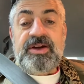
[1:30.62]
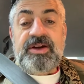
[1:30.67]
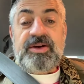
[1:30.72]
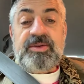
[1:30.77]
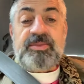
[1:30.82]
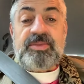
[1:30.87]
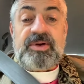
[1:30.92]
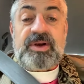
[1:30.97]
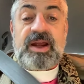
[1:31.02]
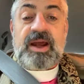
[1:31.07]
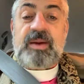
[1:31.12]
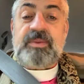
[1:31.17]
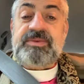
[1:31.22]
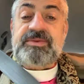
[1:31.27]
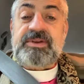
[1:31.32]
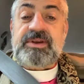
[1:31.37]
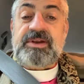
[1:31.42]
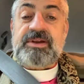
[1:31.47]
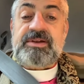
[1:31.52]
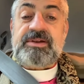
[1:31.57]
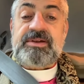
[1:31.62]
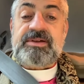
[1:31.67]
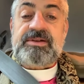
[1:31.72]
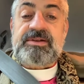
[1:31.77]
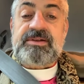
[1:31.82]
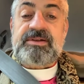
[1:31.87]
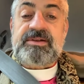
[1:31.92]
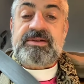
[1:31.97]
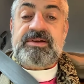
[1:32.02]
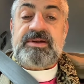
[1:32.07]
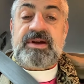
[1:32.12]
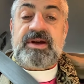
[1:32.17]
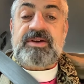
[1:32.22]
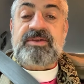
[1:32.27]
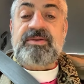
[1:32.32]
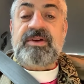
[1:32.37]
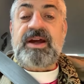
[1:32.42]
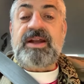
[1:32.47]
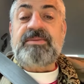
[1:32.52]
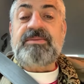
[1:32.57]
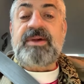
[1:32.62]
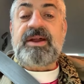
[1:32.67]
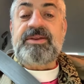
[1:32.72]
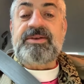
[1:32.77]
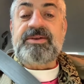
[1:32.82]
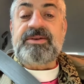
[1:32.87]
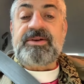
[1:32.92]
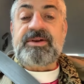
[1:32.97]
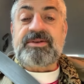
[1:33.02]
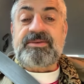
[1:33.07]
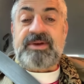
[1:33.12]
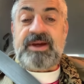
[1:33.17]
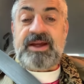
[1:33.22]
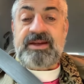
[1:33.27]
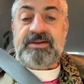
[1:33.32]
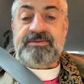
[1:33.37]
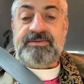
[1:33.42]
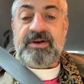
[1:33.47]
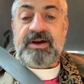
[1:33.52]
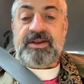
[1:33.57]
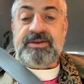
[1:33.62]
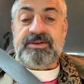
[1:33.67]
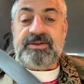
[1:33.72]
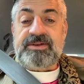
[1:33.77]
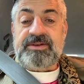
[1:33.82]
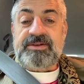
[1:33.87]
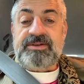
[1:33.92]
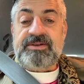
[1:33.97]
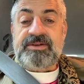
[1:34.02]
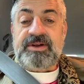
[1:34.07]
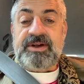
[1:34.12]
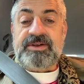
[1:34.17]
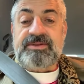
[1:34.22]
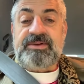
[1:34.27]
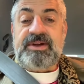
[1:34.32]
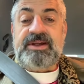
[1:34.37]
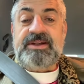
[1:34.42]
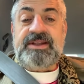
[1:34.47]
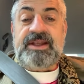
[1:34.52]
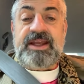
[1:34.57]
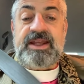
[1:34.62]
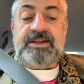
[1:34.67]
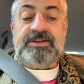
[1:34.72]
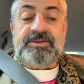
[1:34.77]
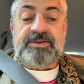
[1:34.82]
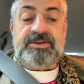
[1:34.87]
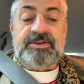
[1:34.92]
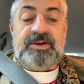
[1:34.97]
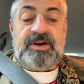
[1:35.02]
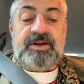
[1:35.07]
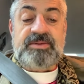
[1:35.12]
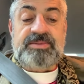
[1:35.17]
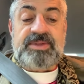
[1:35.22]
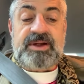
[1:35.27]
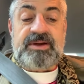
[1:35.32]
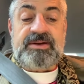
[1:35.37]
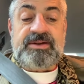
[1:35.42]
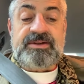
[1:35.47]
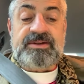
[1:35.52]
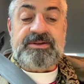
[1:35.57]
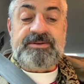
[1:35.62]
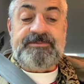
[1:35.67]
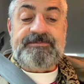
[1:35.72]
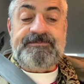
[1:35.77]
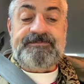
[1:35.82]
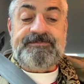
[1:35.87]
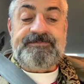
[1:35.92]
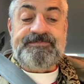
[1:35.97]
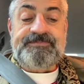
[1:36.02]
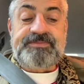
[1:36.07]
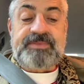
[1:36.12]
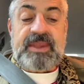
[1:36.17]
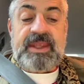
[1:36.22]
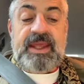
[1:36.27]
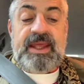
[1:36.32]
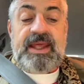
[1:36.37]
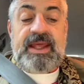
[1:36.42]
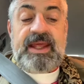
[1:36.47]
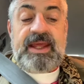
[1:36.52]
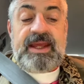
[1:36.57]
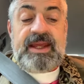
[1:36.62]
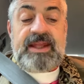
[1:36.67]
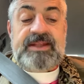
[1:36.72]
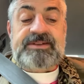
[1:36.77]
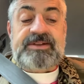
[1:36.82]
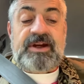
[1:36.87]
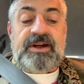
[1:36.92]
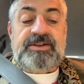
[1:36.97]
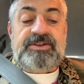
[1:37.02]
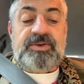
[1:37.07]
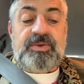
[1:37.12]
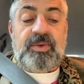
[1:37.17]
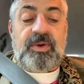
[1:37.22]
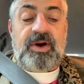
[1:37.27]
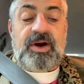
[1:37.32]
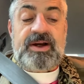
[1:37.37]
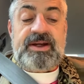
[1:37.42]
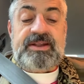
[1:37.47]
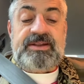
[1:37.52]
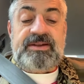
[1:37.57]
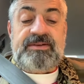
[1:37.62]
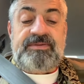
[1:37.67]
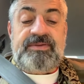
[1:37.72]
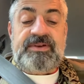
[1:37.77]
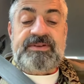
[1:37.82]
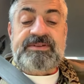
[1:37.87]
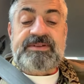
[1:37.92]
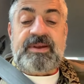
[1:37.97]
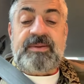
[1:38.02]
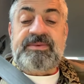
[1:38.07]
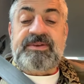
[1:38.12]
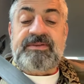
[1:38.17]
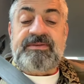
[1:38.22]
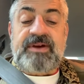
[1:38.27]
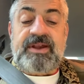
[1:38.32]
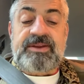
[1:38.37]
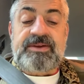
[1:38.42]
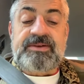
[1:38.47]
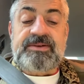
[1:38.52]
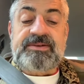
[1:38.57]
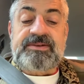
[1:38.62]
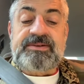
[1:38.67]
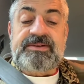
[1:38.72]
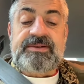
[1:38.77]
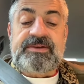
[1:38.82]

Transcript: perhaps a grandmother, a grandfather, a great aunt, or a godparent. It's hard to walk in the footsteps of others.